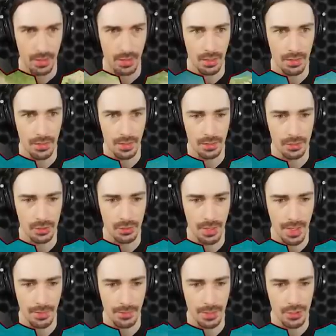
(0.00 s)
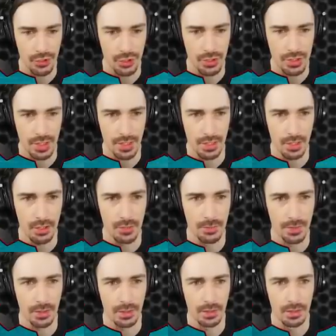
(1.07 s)
And then gravity should take
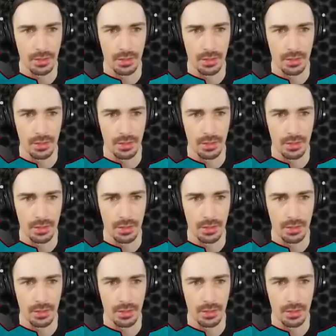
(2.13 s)
over.